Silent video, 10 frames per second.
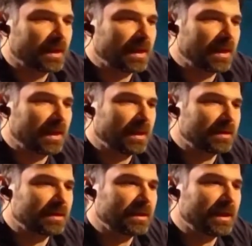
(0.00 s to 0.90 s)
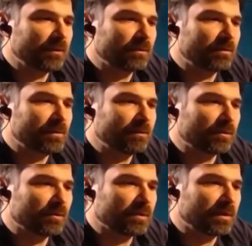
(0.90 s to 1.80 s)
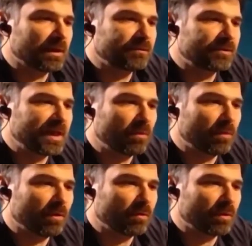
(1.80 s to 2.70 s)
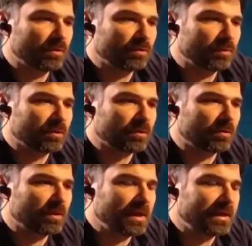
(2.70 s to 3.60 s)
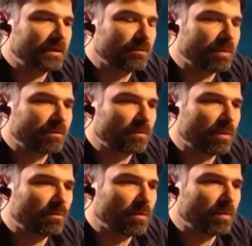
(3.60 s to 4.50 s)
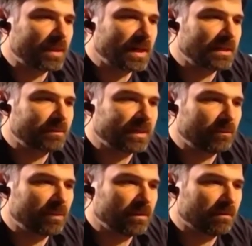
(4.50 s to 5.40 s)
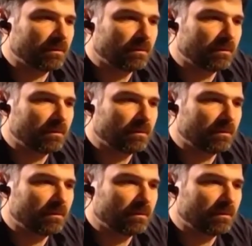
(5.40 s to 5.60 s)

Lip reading: And can anyone remember on the live chat what or Ellie, can you remember what we had to begin with?